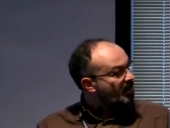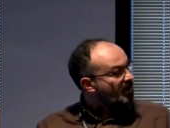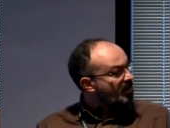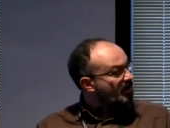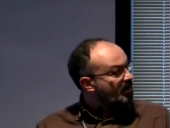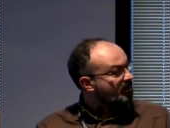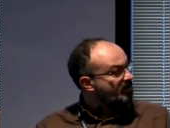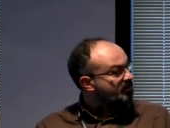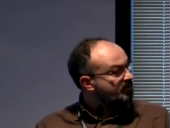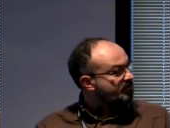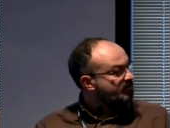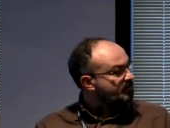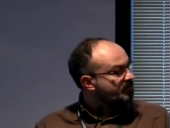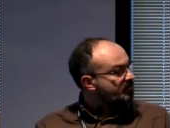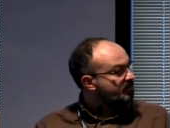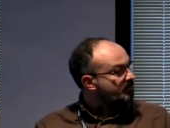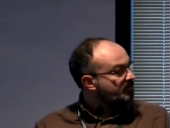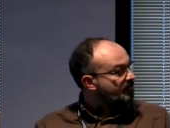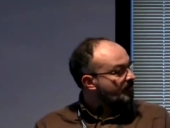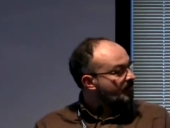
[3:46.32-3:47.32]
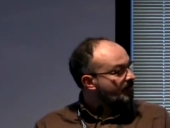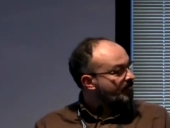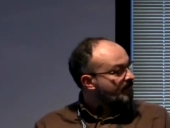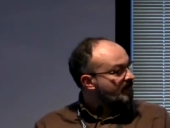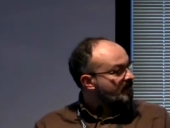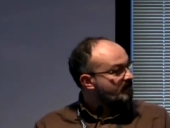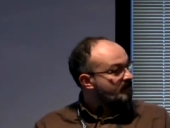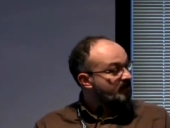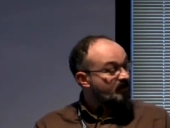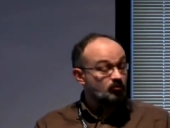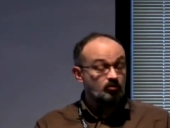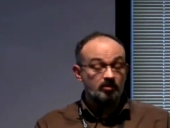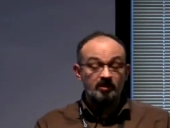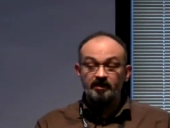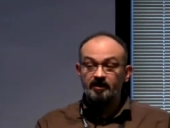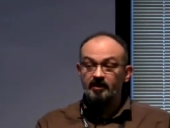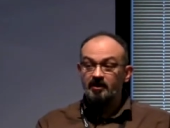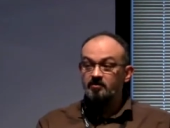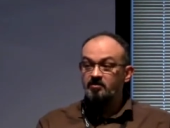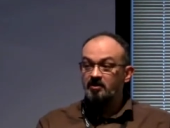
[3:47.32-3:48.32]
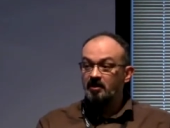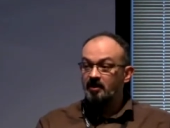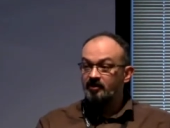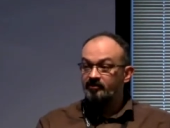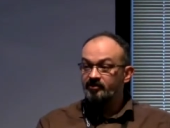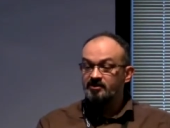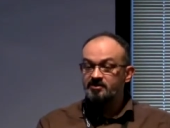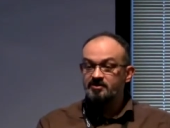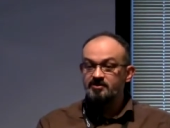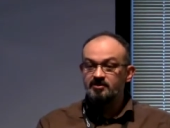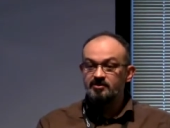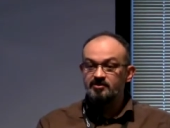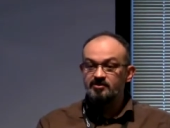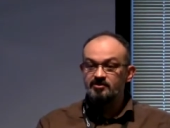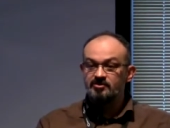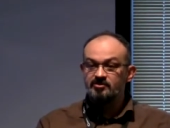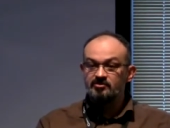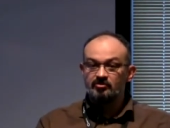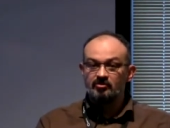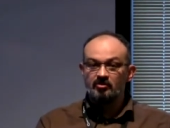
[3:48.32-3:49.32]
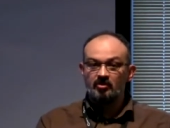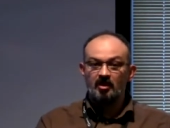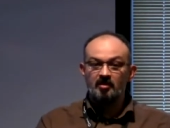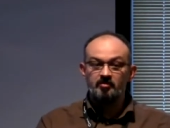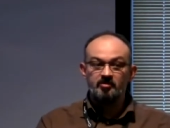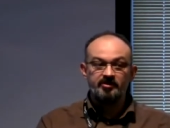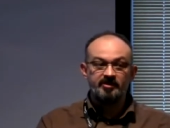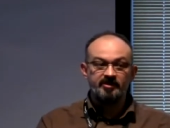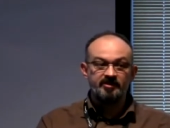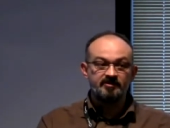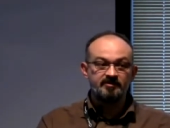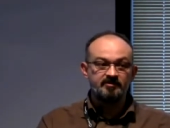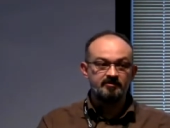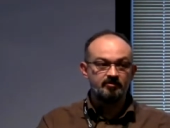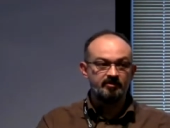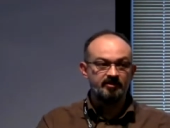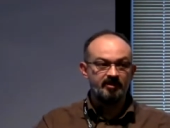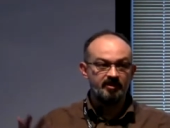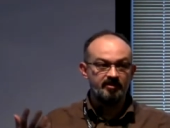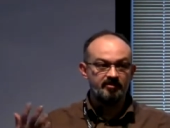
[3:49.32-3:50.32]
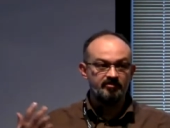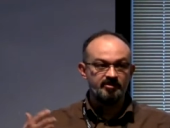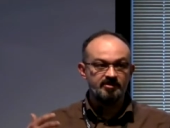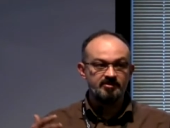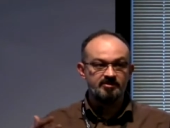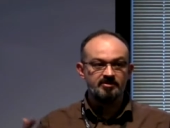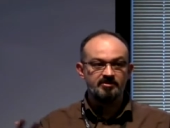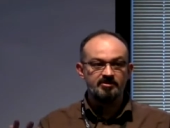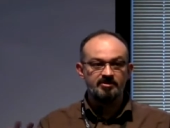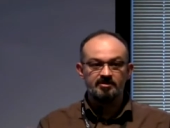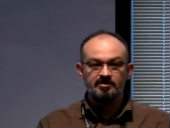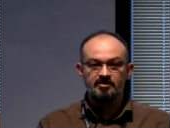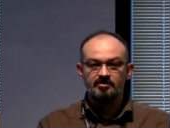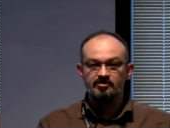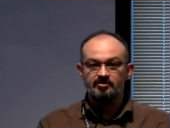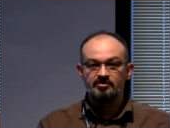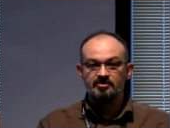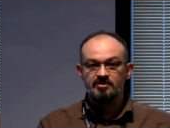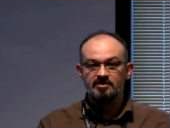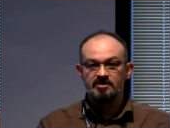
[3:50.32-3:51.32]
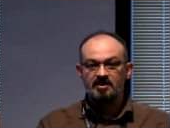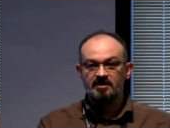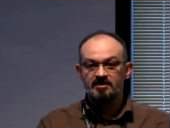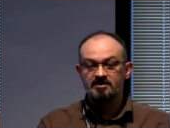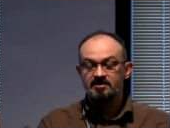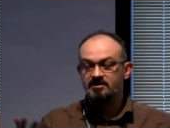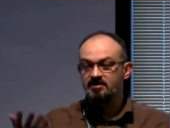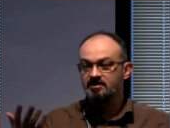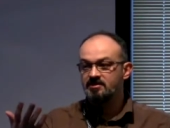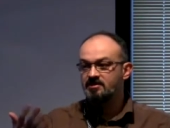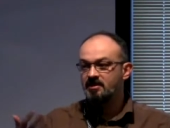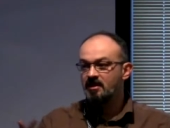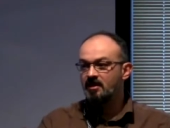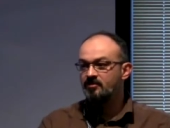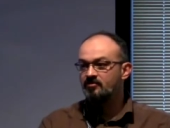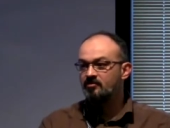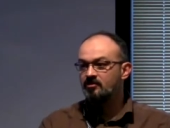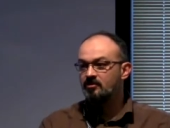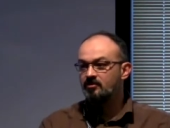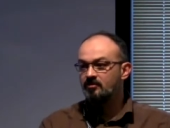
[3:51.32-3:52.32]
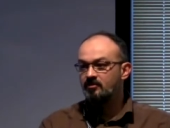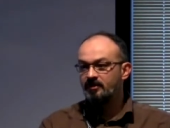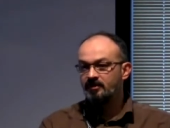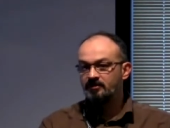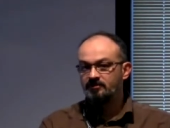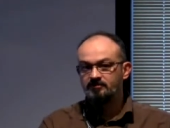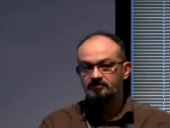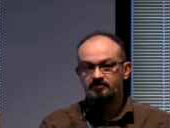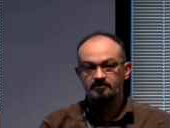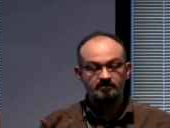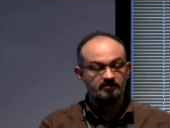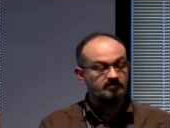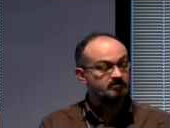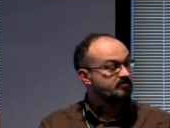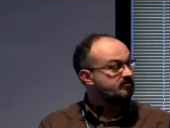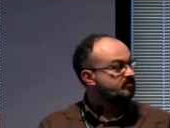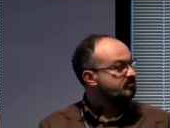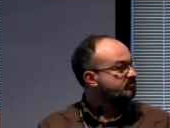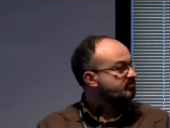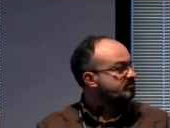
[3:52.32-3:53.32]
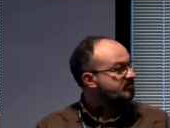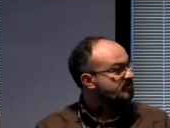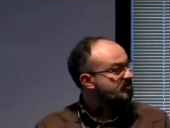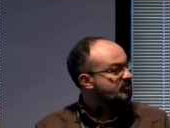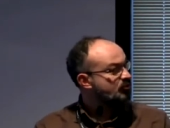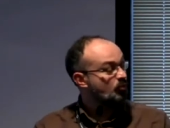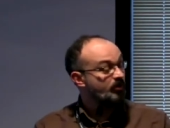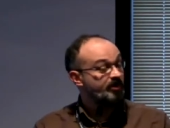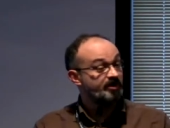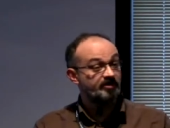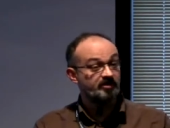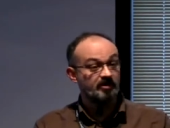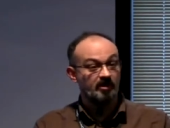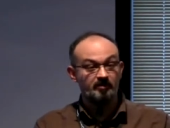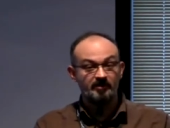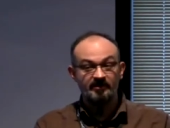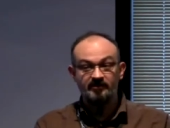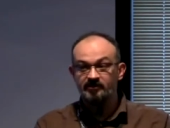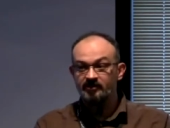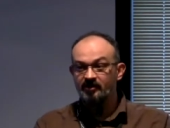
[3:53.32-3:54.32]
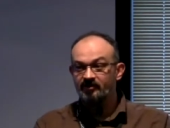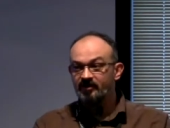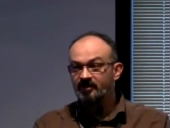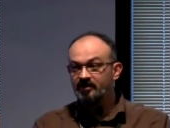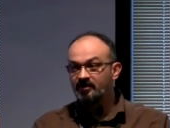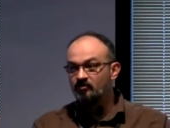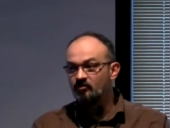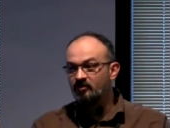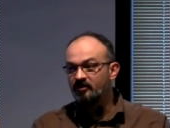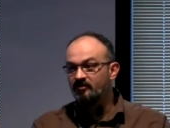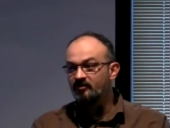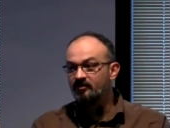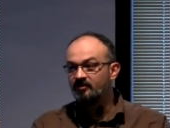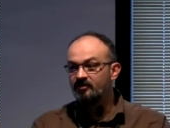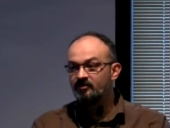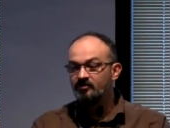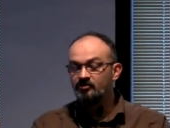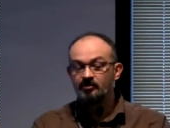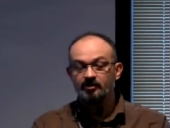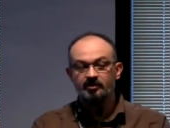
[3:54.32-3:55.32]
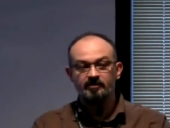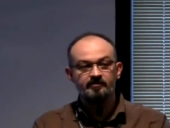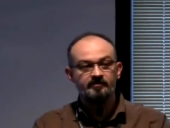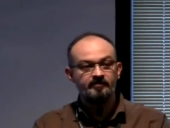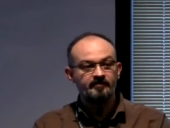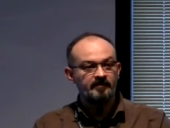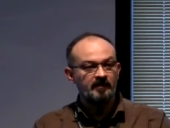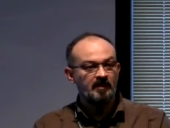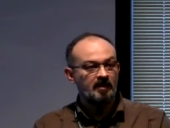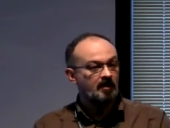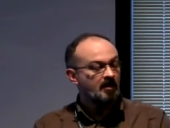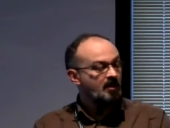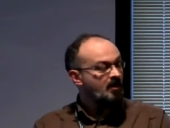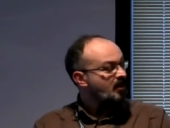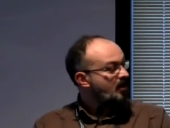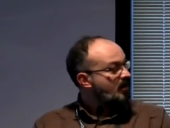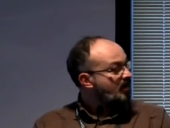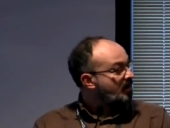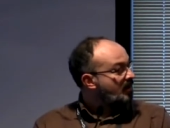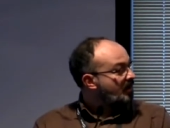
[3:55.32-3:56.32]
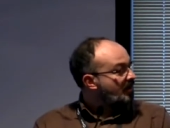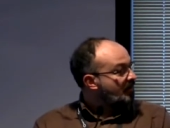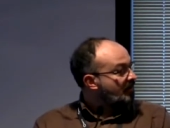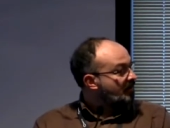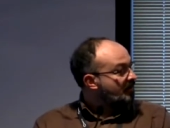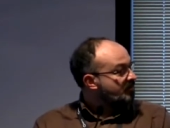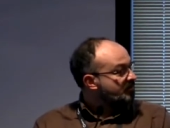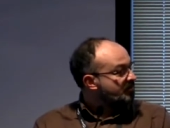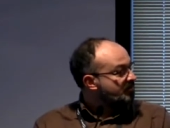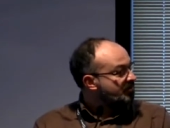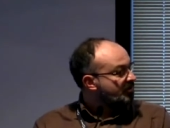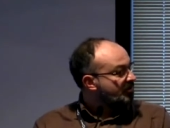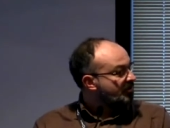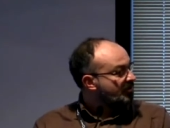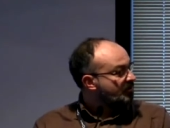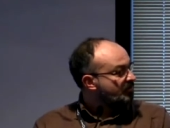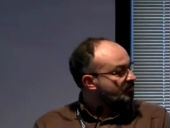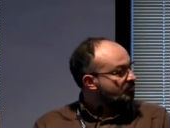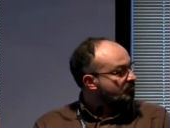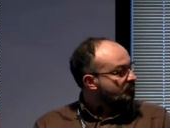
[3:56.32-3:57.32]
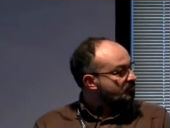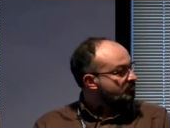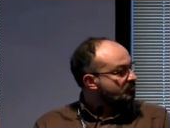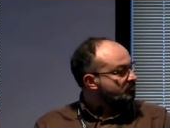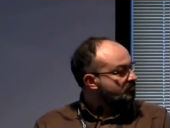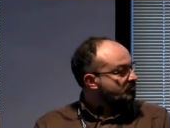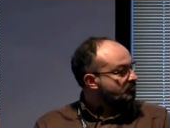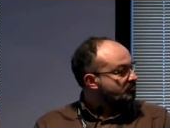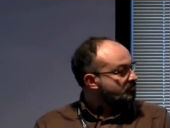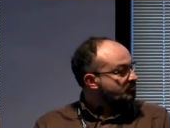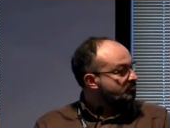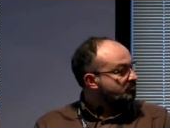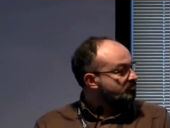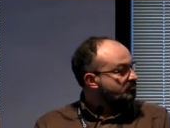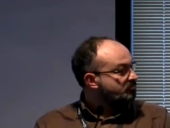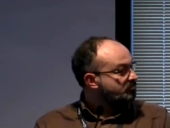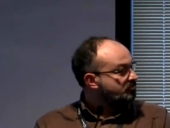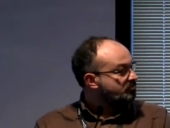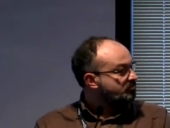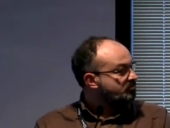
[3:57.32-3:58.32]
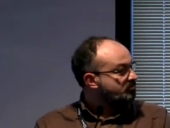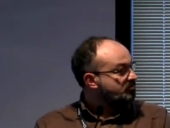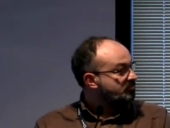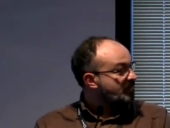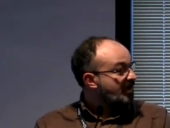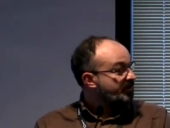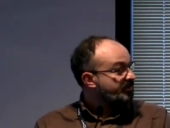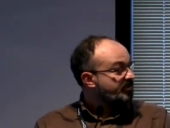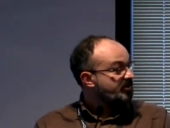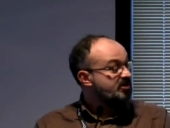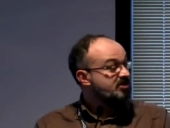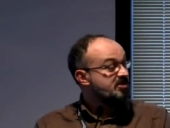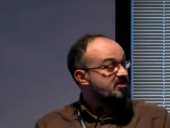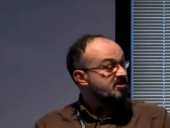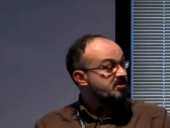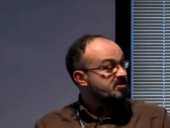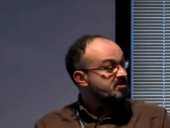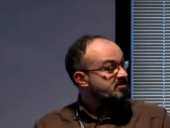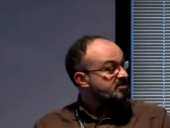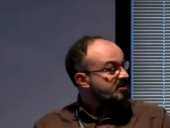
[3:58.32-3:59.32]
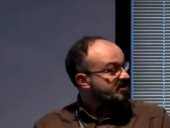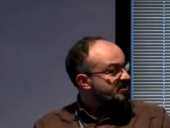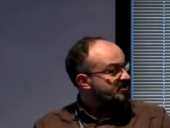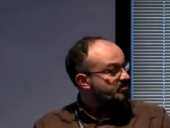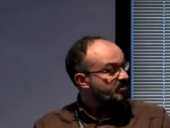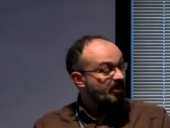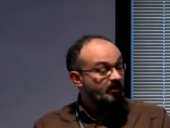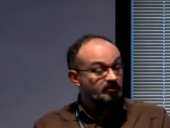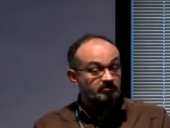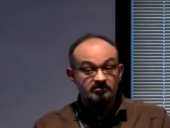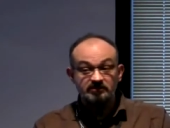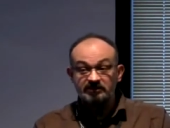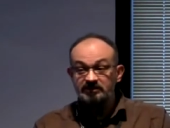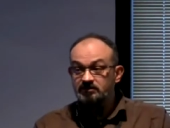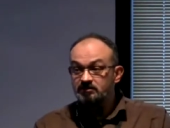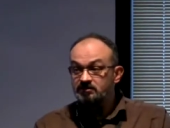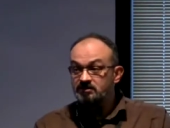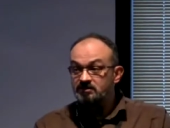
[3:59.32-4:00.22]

and that will enable our researchers to collaborate with other research institutions like CSIRO and Square Kilometer Array and whatever they're doing. So I think this is just about it,